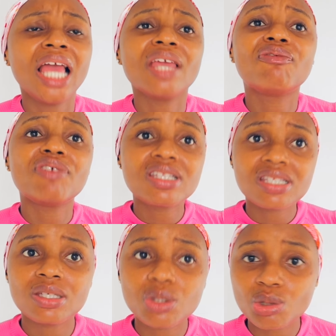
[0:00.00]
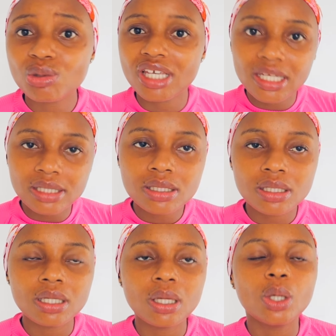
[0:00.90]
it fits into
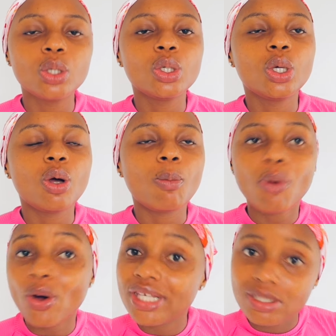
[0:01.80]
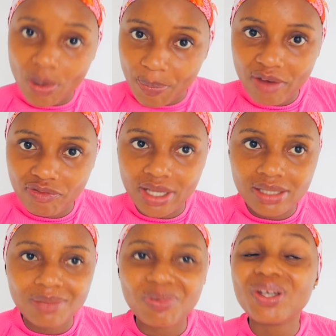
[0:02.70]
it. But it's not
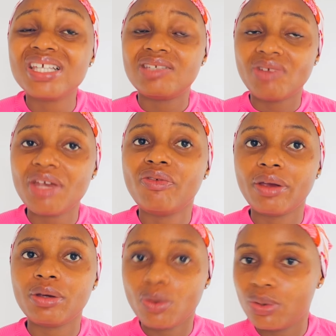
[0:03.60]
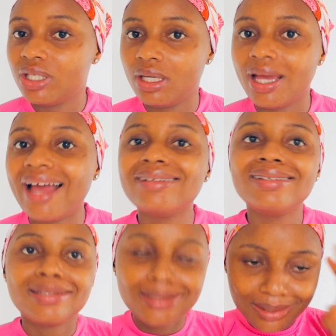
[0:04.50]
perfect, but it's very, very okay. At
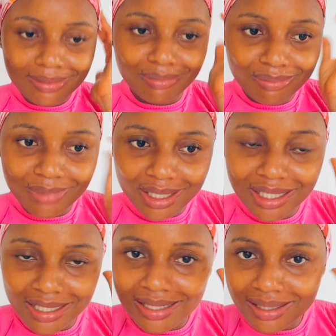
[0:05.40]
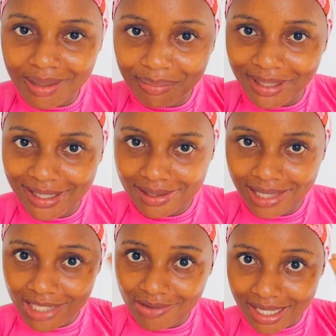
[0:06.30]
least it's the same
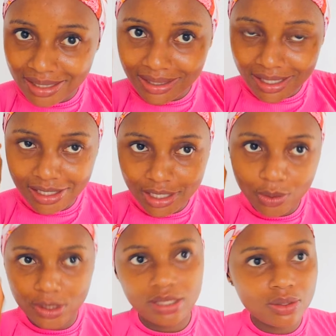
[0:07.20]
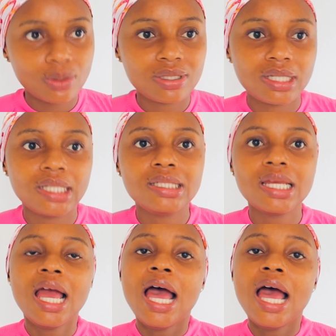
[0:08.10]
place as far as Lagos is concerned.